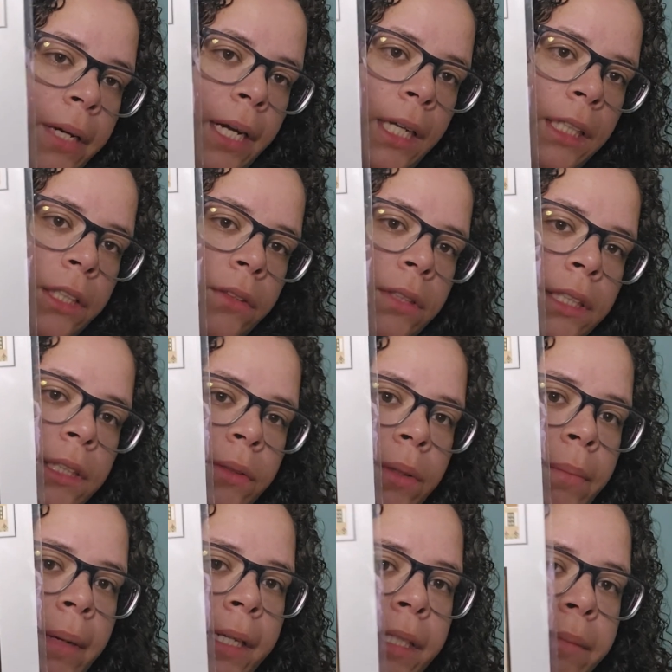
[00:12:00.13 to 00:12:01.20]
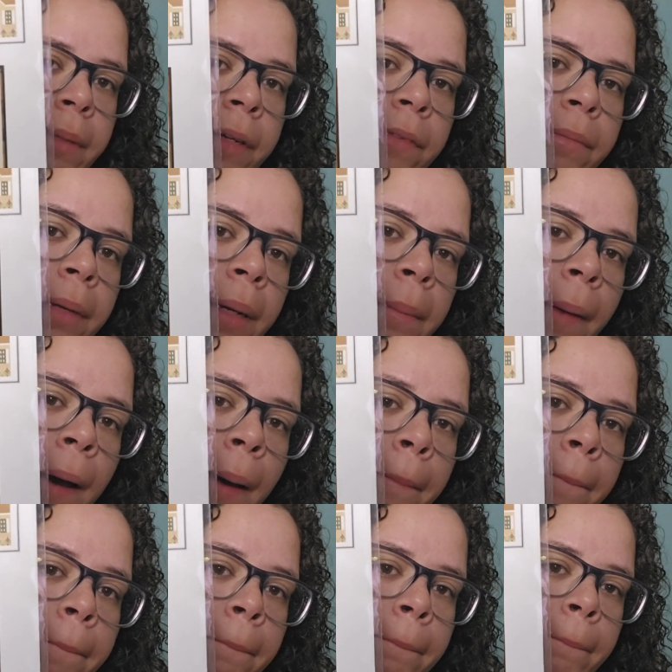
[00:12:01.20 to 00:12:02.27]
9 too, because it reminds me of my mom.
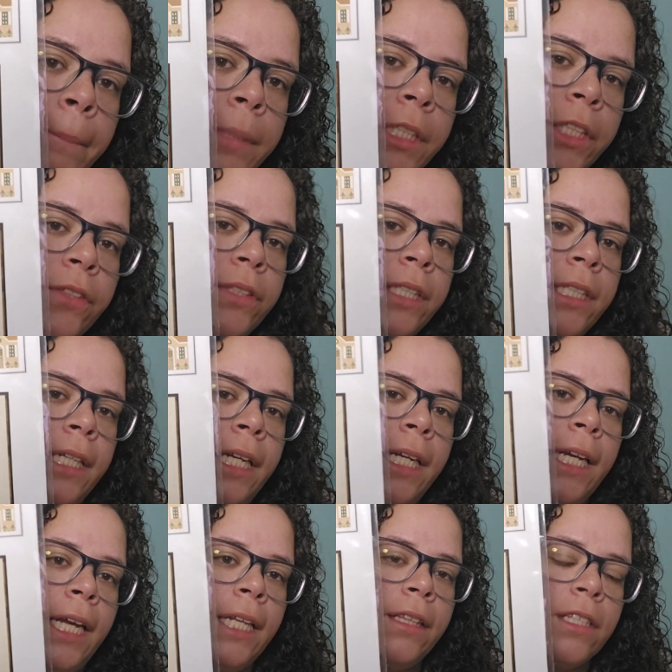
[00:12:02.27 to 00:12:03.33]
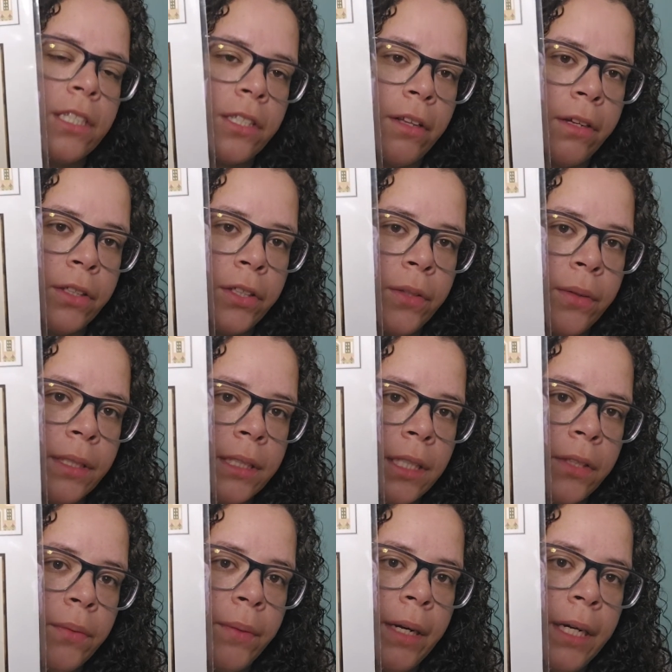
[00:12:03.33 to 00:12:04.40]
She used to dedicate this song to us on
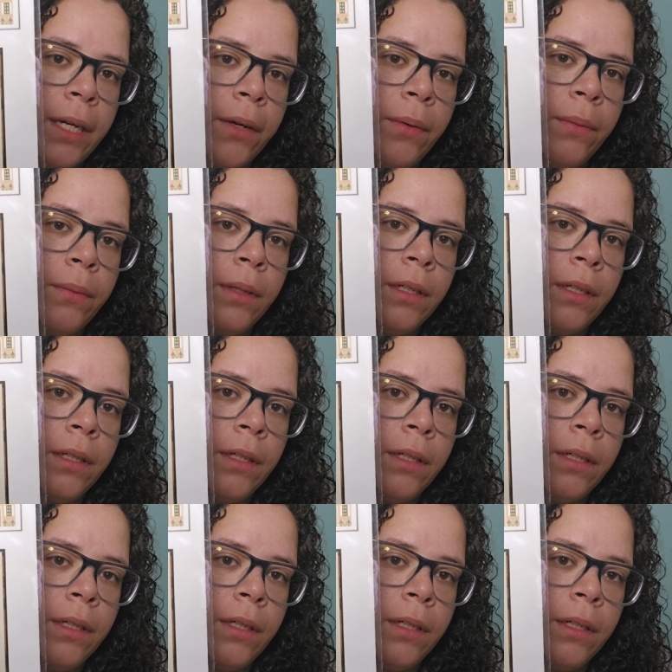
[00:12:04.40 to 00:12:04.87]
the radio.